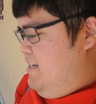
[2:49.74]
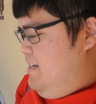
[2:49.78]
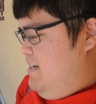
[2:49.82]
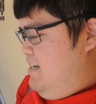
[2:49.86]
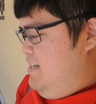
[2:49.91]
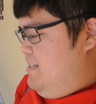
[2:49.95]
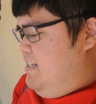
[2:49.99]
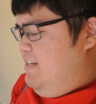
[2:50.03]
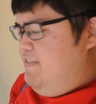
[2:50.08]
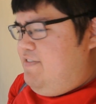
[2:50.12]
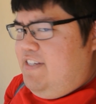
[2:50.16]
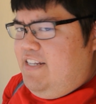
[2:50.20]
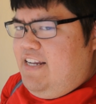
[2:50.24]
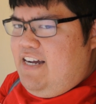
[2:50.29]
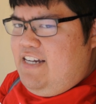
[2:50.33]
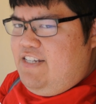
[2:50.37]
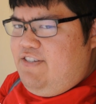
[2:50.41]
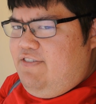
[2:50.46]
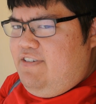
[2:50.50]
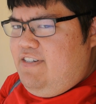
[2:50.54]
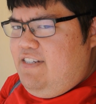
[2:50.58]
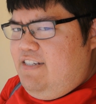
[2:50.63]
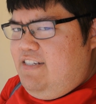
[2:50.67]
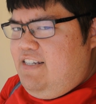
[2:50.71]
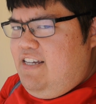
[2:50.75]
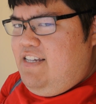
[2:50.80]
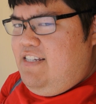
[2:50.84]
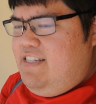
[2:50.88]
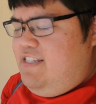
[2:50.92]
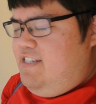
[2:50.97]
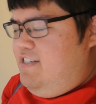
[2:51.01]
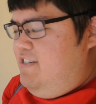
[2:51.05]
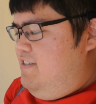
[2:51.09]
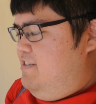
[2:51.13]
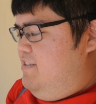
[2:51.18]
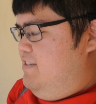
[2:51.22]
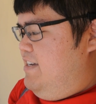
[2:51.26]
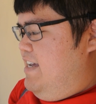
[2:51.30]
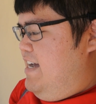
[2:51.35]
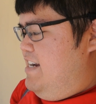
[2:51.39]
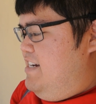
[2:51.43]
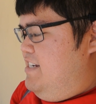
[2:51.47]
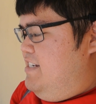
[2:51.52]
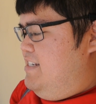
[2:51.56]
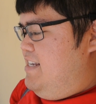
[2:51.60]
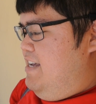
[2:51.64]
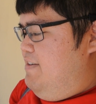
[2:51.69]
It seems the next one is to
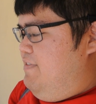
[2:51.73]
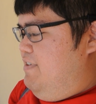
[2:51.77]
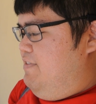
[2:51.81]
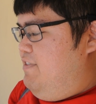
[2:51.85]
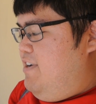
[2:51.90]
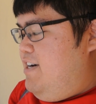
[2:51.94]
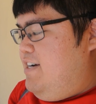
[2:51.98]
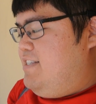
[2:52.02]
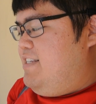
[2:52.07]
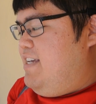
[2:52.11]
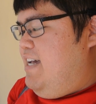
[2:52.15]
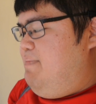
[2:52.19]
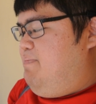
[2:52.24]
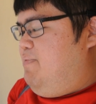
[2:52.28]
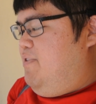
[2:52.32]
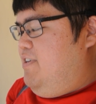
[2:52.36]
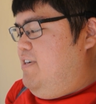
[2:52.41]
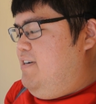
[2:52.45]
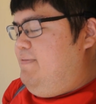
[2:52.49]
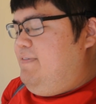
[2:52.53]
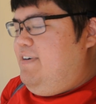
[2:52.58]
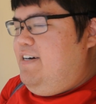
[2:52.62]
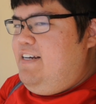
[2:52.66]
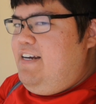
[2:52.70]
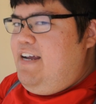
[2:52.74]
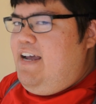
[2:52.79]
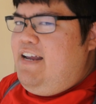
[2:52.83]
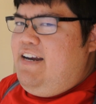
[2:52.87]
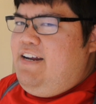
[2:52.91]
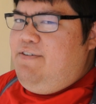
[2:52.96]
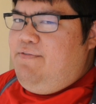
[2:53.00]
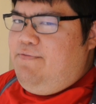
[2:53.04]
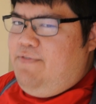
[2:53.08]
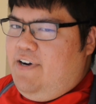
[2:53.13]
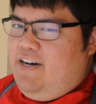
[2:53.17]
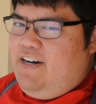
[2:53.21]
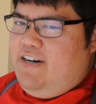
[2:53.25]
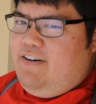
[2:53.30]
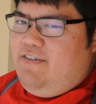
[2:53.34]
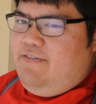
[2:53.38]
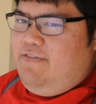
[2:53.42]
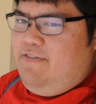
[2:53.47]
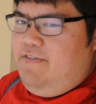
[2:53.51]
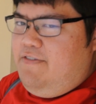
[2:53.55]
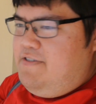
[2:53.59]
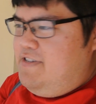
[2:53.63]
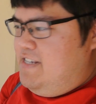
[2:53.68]
catch 7 rock-type Pokemon and
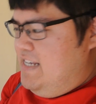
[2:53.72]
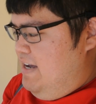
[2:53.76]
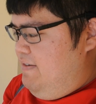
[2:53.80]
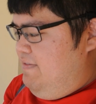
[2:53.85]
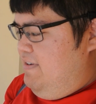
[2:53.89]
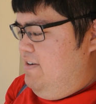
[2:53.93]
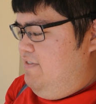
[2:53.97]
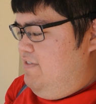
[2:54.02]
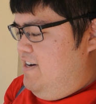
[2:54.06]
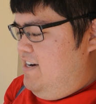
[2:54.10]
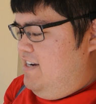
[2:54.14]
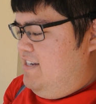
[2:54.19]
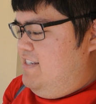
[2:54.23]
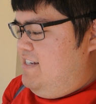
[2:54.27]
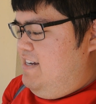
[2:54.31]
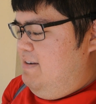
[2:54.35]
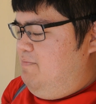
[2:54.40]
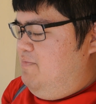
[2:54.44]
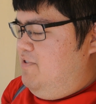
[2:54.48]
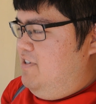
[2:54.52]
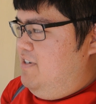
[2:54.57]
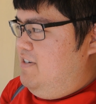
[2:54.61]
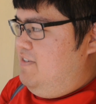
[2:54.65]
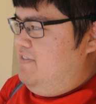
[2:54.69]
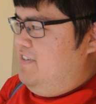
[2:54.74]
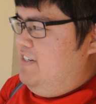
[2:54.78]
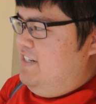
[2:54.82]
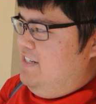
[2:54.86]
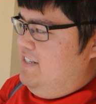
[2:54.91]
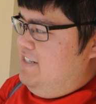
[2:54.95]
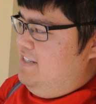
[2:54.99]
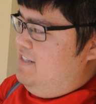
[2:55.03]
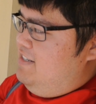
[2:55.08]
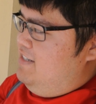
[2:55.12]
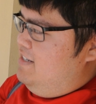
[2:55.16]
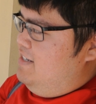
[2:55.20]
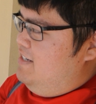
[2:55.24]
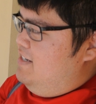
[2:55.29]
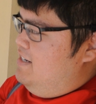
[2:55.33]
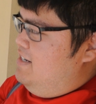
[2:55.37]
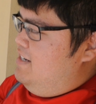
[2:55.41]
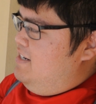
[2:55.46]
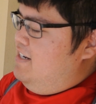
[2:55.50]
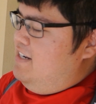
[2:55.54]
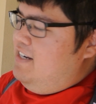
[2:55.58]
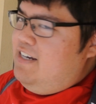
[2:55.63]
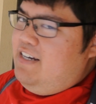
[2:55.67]
evolve 7 rock-type Pokemon.
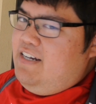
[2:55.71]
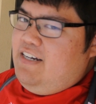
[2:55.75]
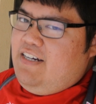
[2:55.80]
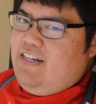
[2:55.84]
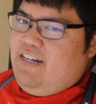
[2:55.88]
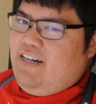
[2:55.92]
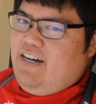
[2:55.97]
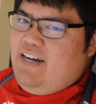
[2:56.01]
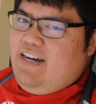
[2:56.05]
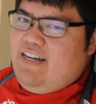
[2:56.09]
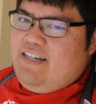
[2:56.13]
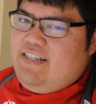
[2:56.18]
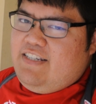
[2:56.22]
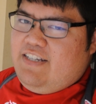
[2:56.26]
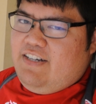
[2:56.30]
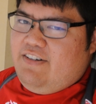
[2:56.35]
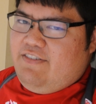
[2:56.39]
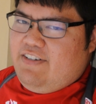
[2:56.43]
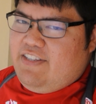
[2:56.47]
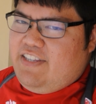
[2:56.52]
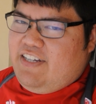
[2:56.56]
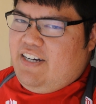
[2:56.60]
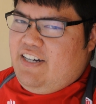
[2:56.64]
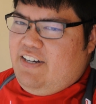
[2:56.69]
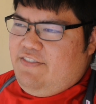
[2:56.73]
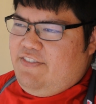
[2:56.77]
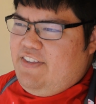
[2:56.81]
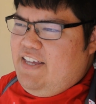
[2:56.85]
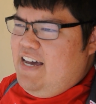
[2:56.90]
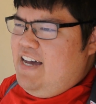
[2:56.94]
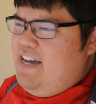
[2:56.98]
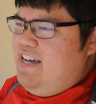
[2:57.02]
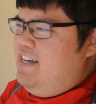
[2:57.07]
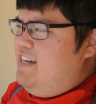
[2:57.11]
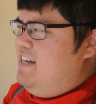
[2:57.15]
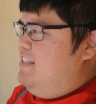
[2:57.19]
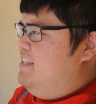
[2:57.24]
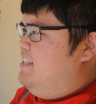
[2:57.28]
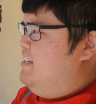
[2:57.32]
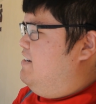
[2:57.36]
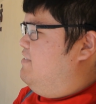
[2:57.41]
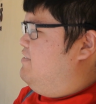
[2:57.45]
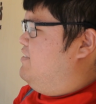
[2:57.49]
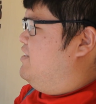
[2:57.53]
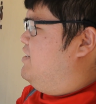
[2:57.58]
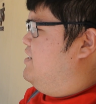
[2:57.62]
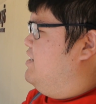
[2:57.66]
So with all of that, I think
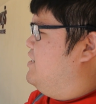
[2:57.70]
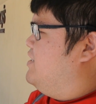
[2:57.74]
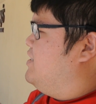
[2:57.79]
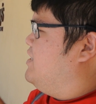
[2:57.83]
I'm going to